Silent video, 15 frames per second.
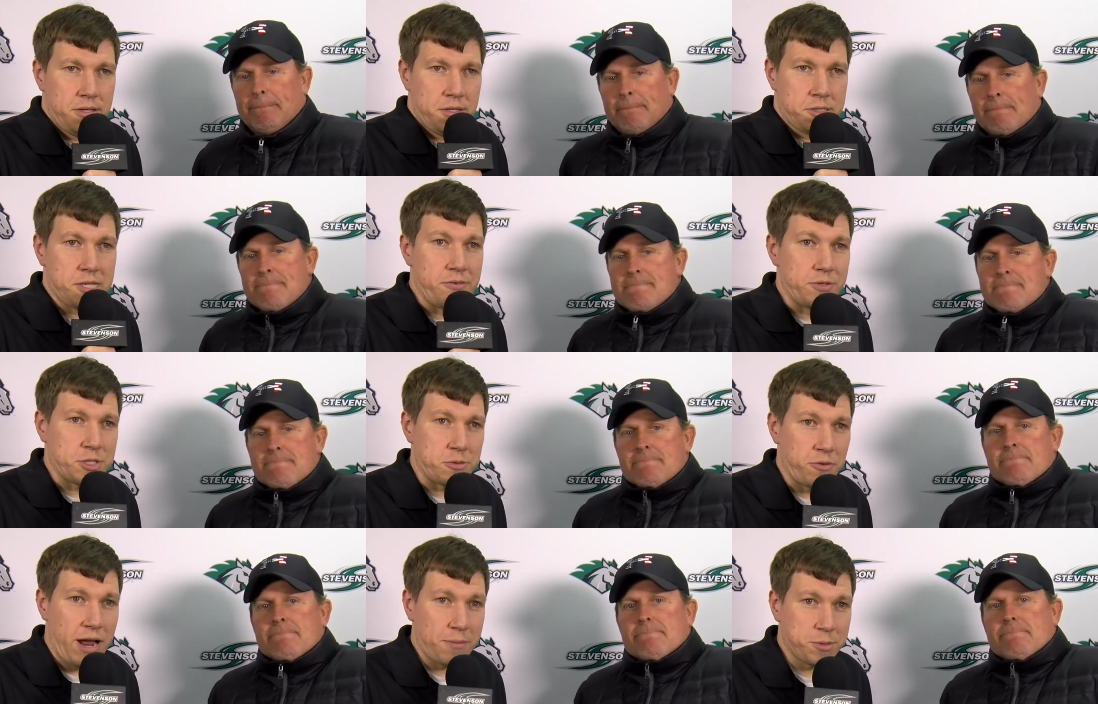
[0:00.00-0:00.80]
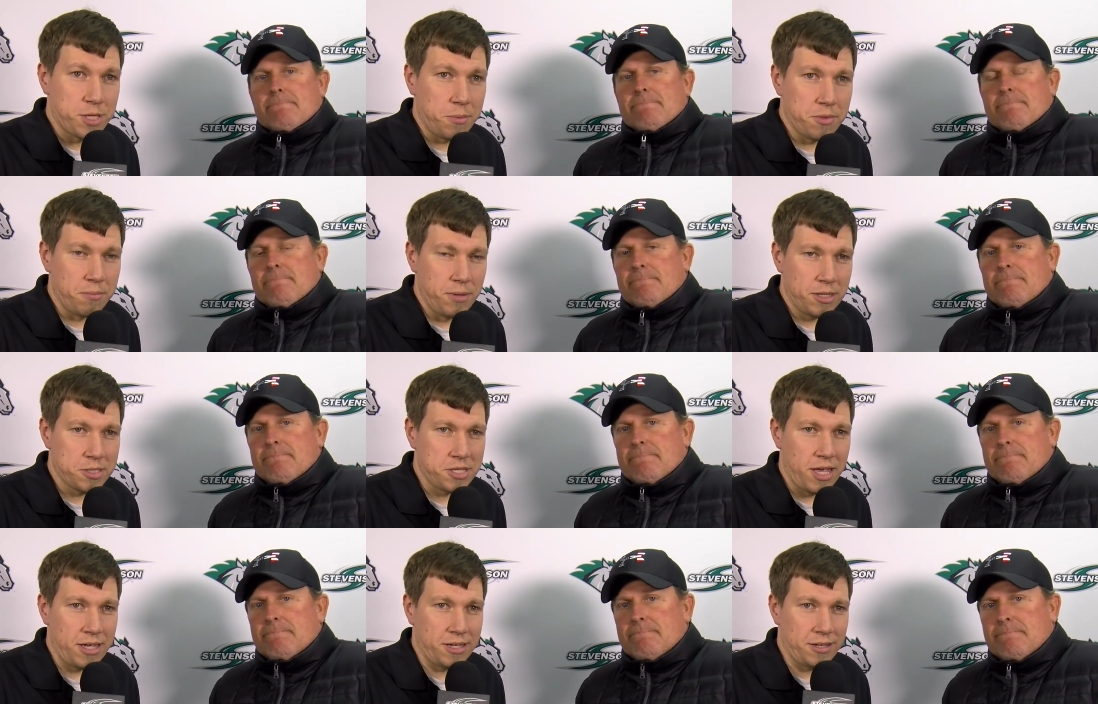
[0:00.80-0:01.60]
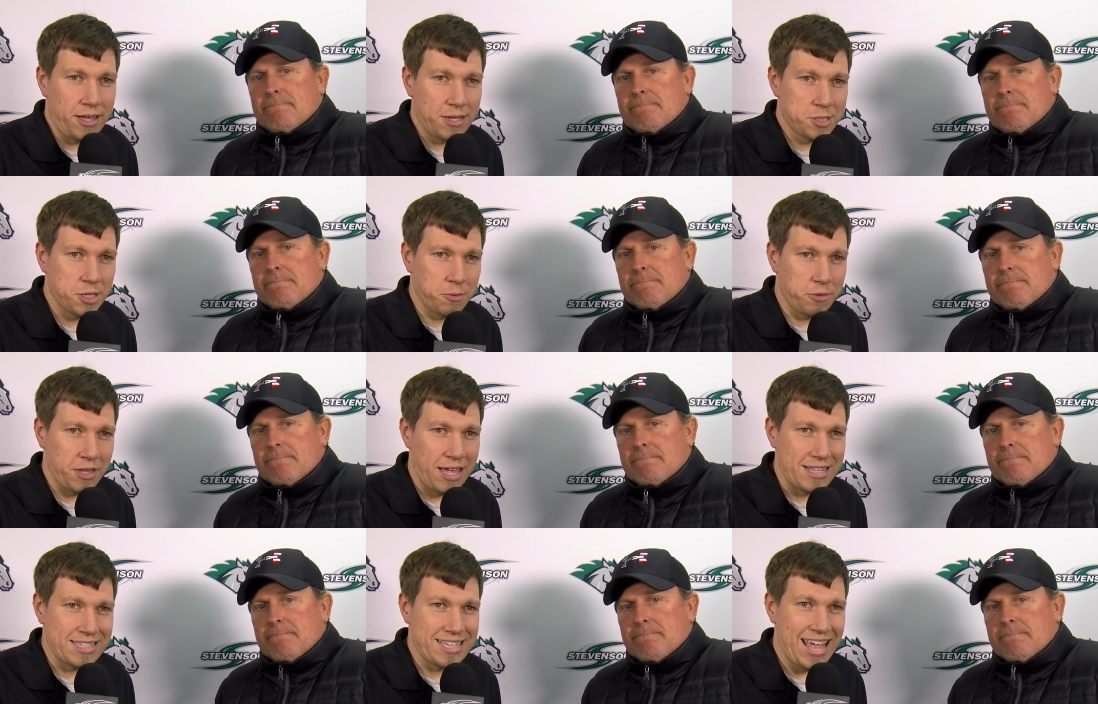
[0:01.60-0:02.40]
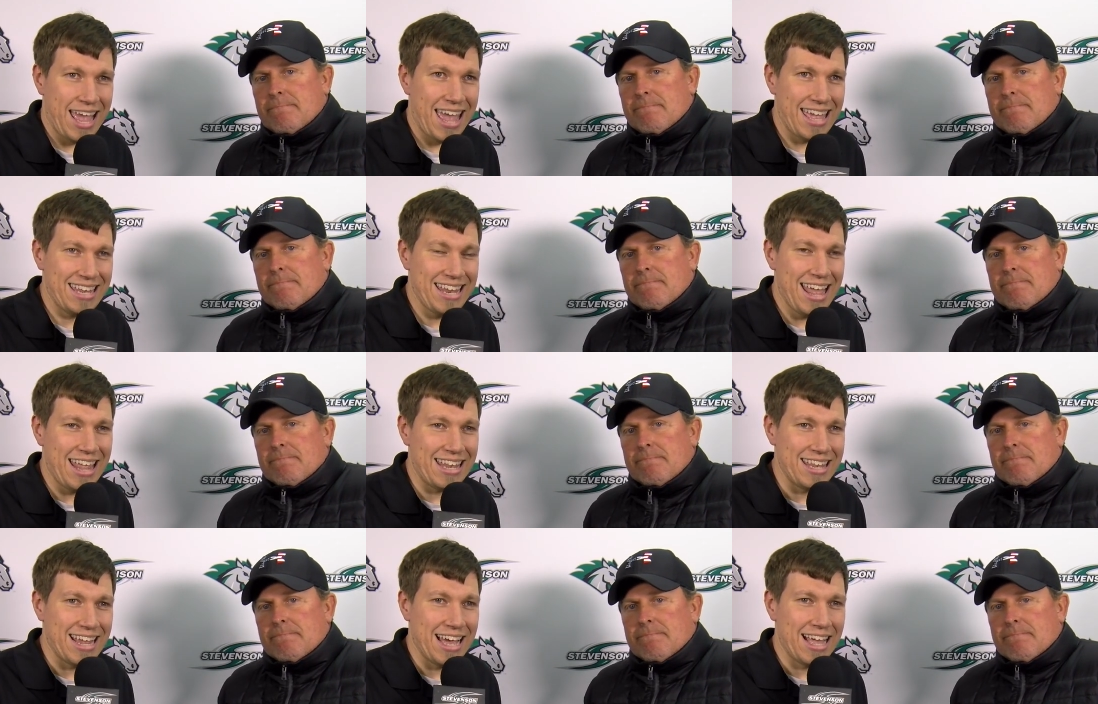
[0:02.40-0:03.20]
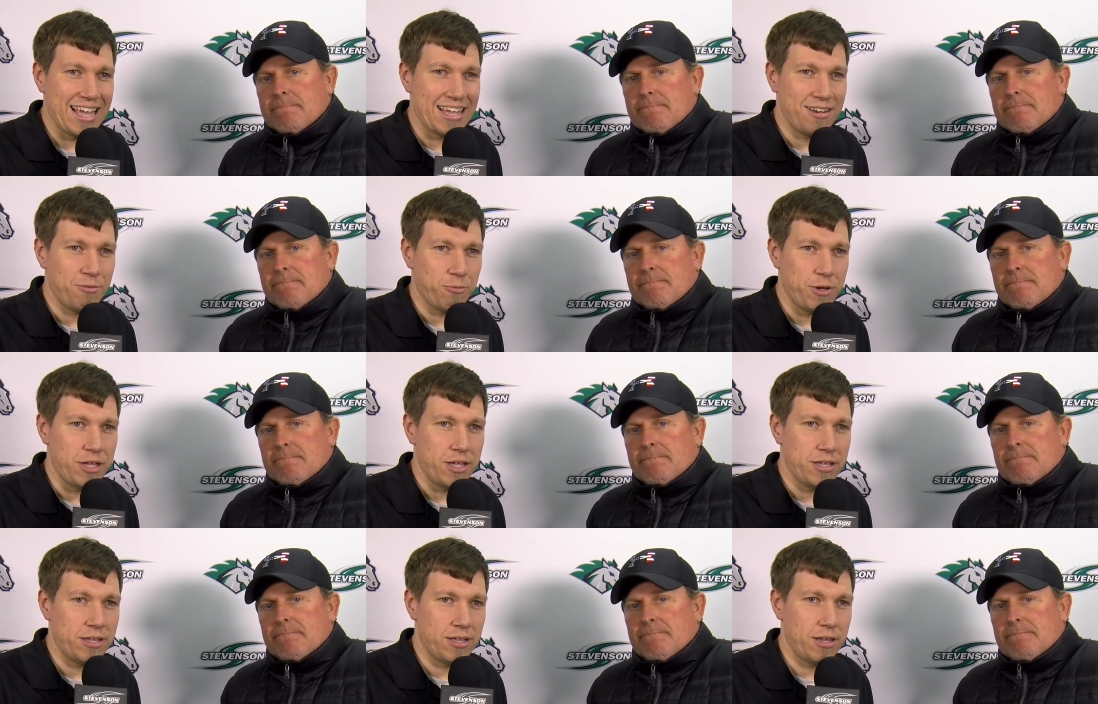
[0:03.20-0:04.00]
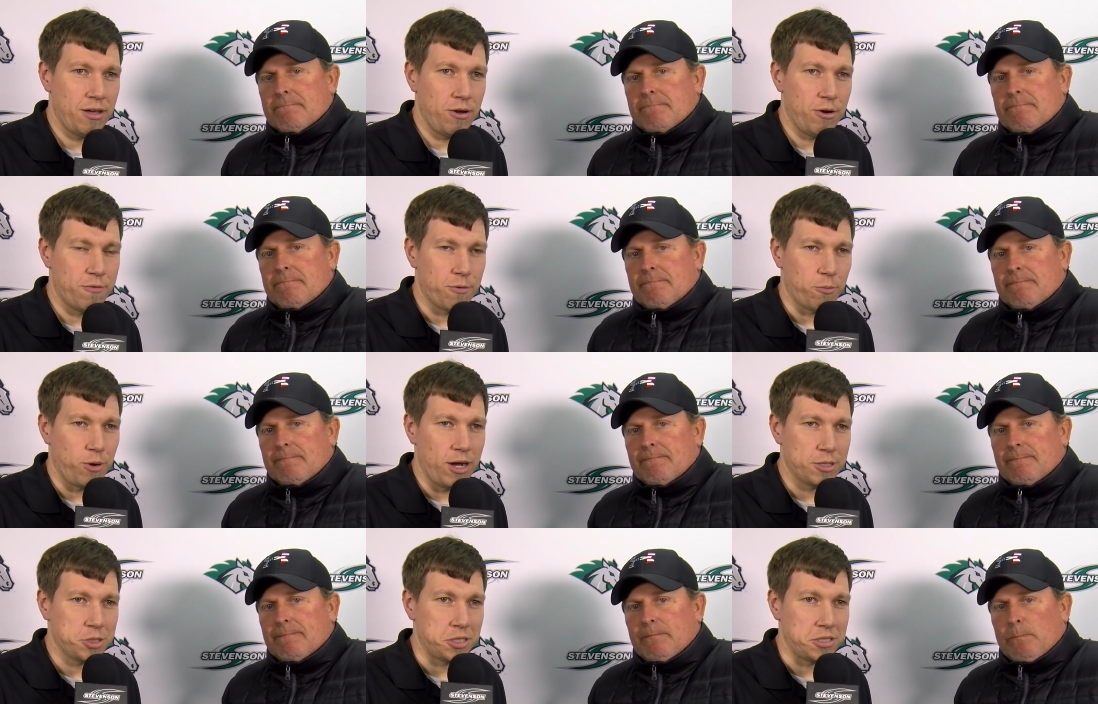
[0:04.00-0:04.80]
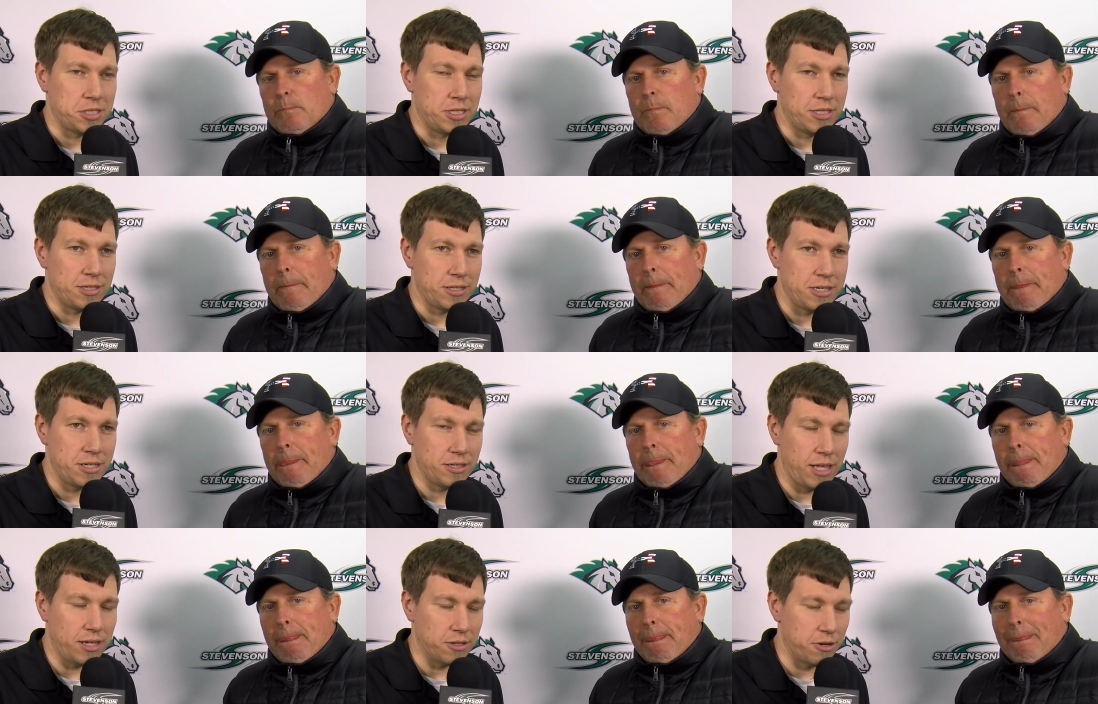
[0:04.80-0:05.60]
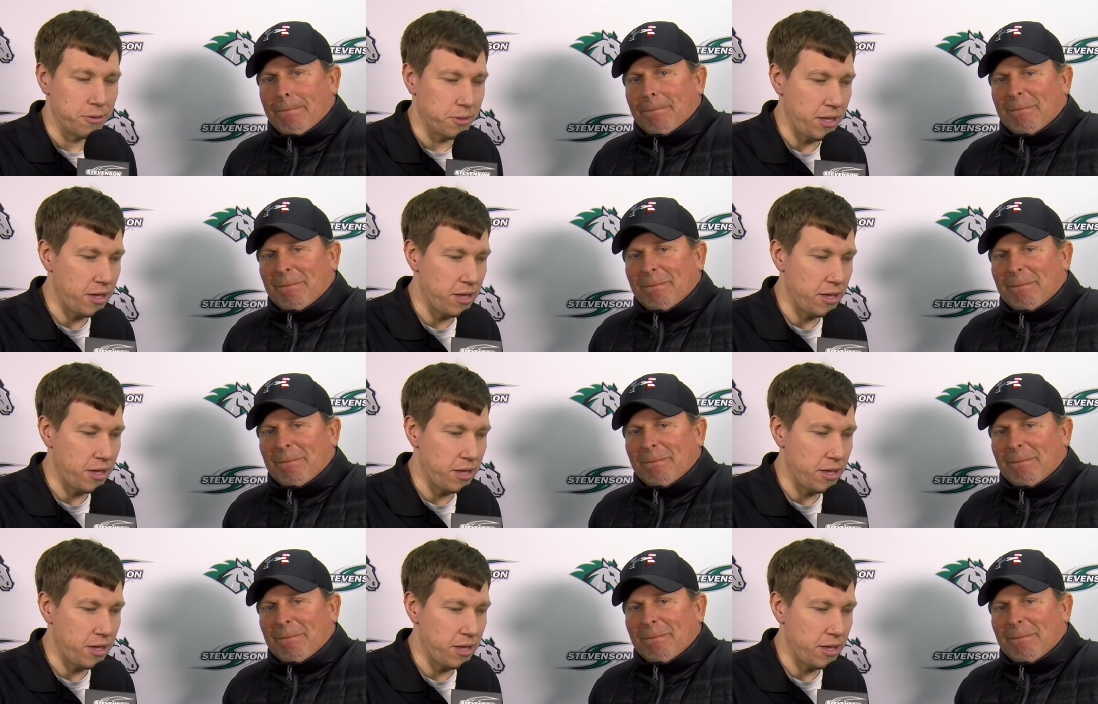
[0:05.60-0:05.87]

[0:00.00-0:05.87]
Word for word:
Speaker 1: Stevenson wraps up the Mustang Classic with a 10-9 win over Washington and Lee Glenn Clark with